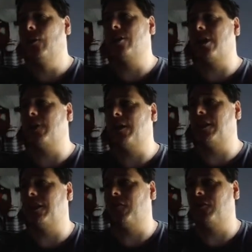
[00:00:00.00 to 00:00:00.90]
we're talking
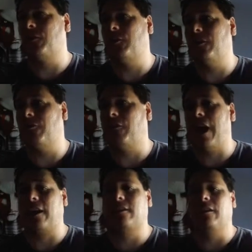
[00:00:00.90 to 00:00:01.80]
about the difference between
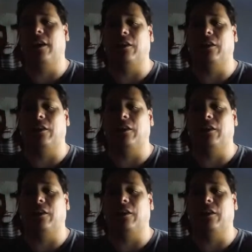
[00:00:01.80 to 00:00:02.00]
fact